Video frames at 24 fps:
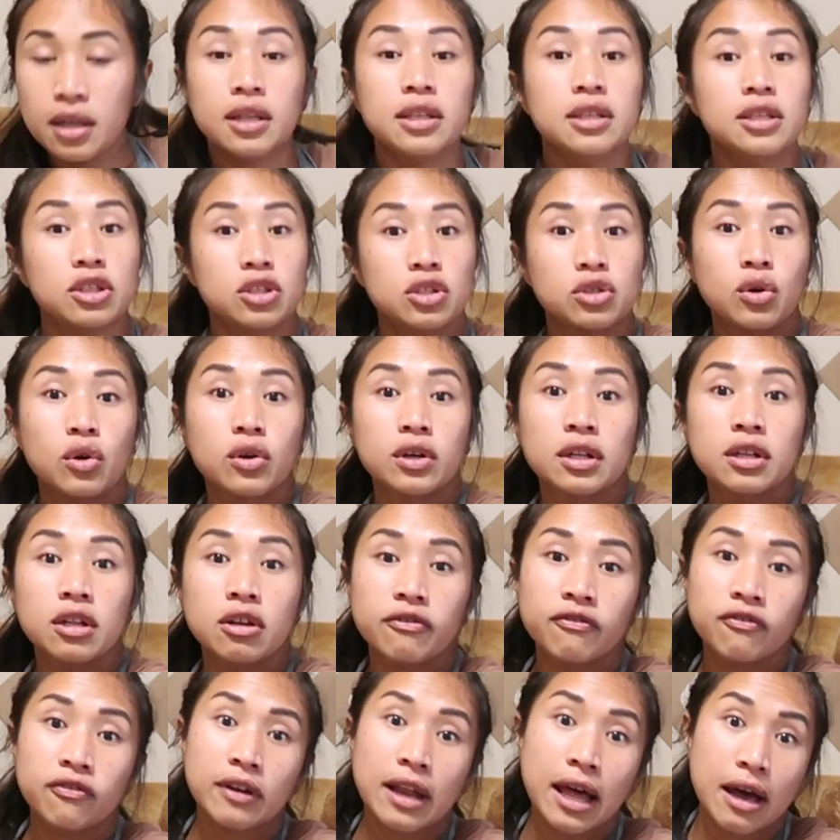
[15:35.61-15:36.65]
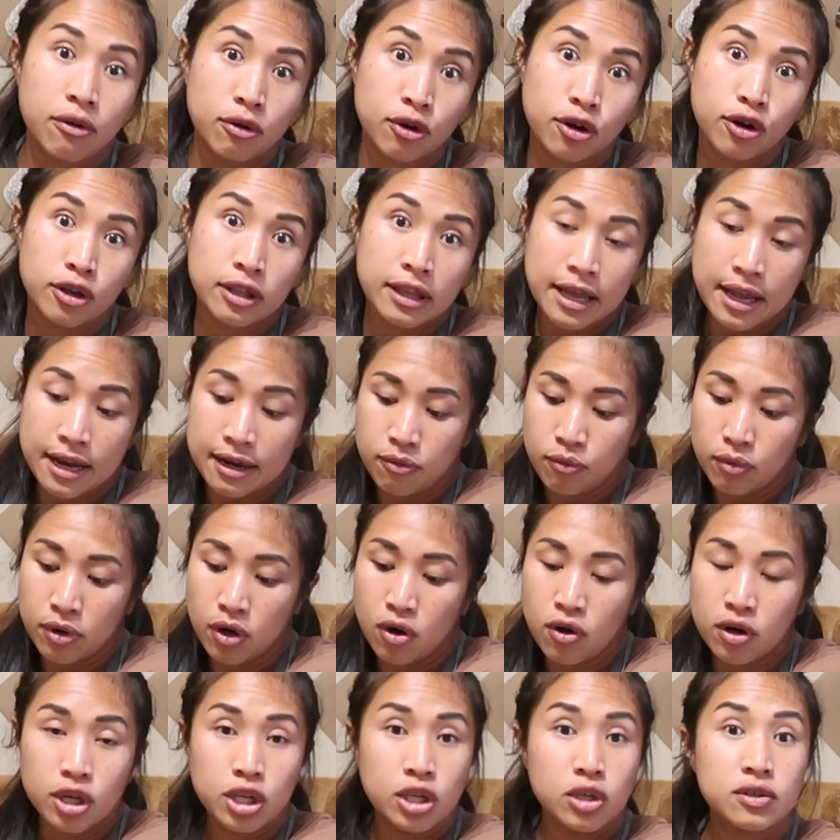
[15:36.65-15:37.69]
The total of flour that we're
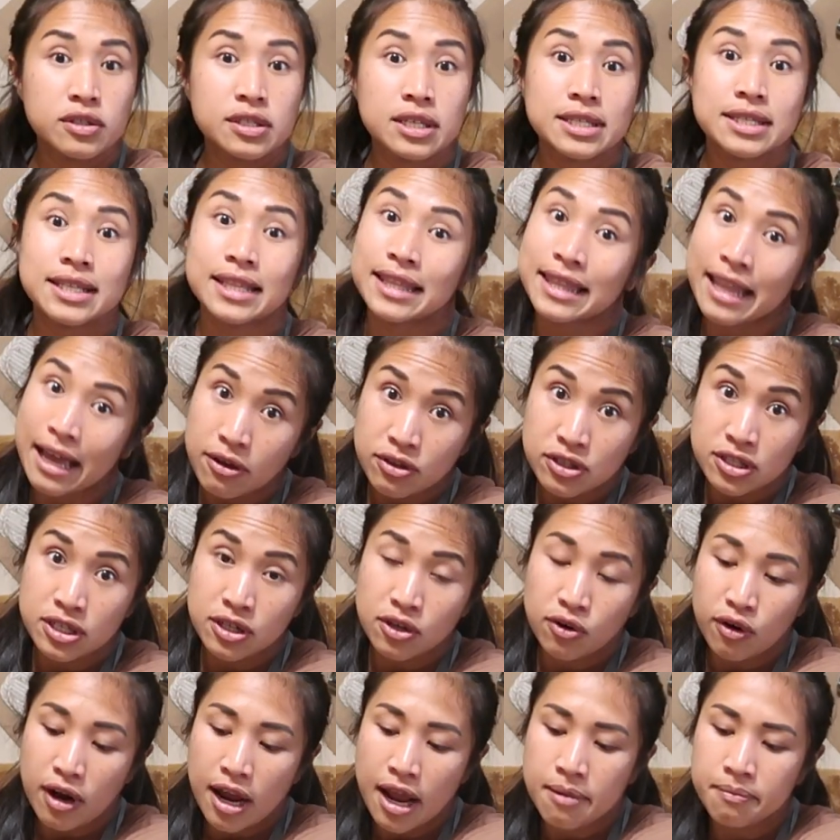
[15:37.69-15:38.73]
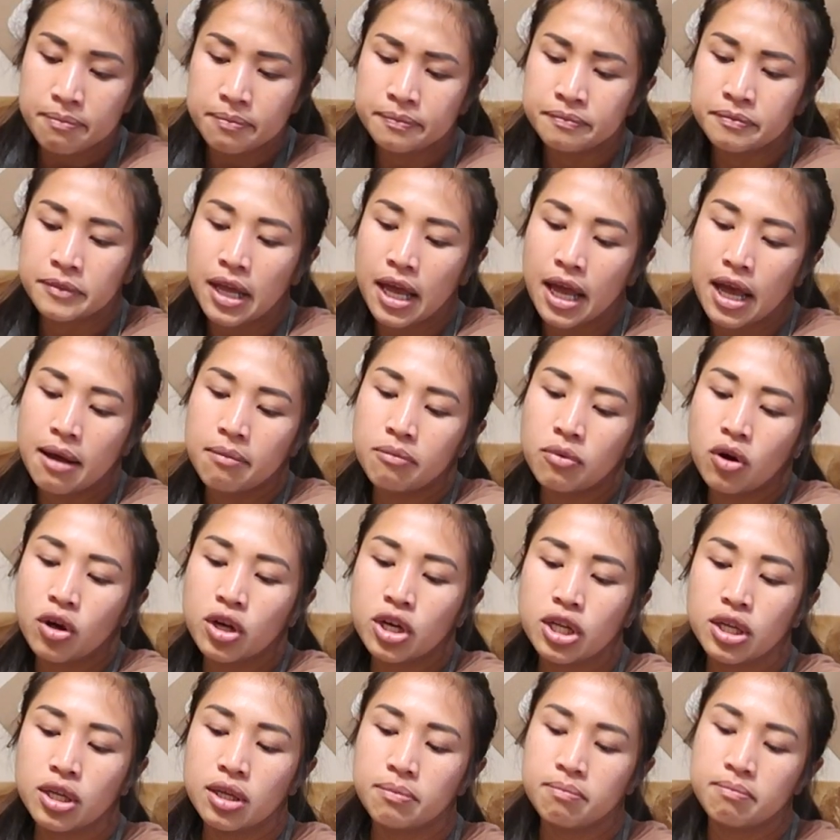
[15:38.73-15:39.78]
going to use is 1,000 grams. I'm
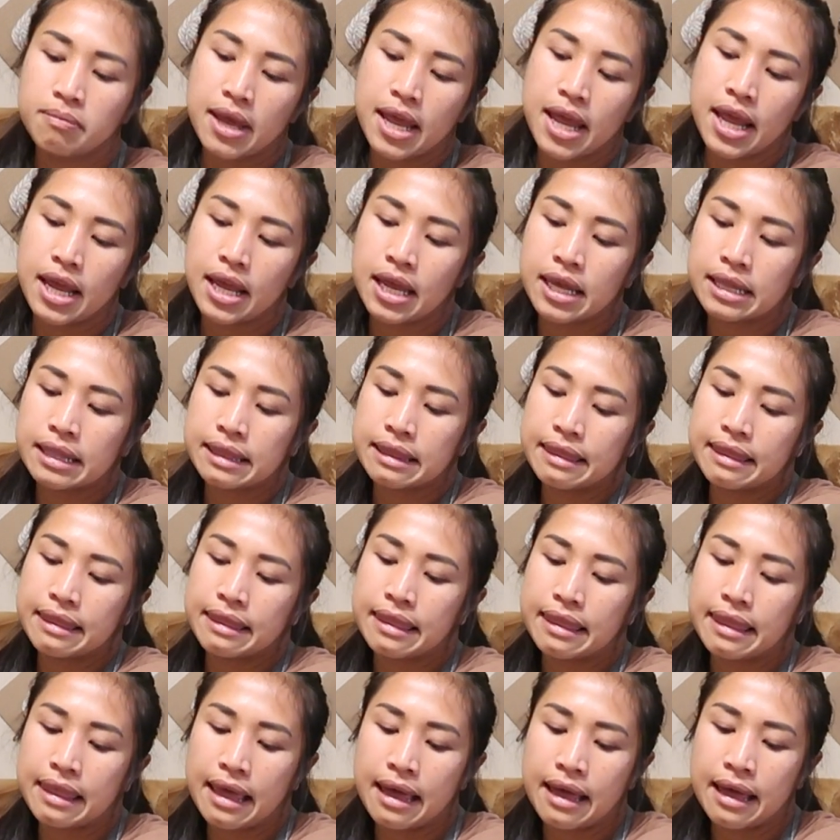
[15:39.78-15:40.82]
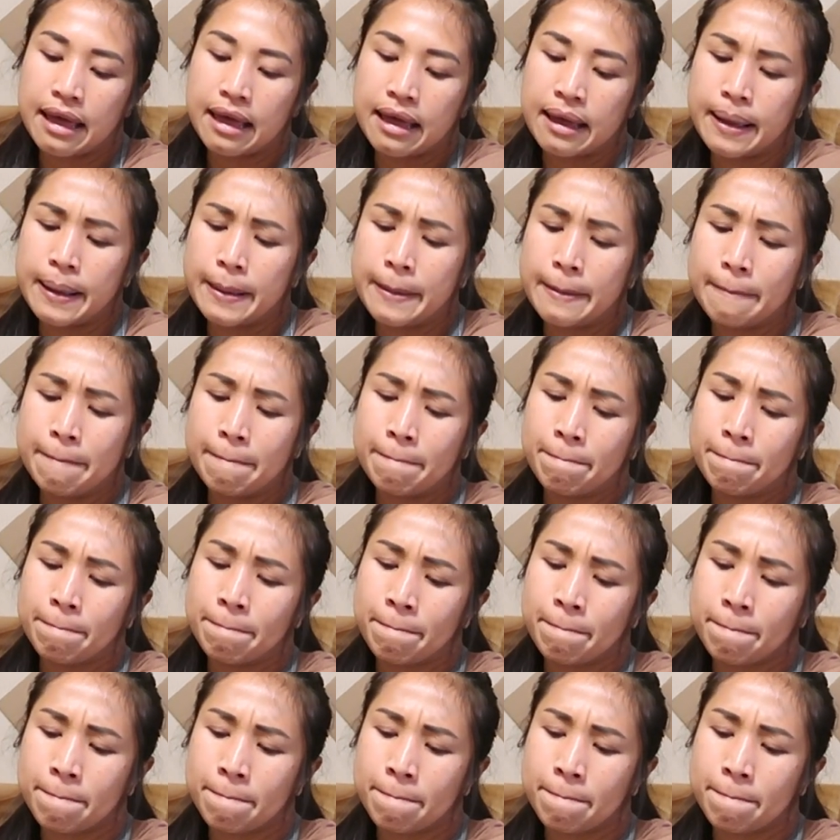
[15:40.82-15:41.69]
going to make that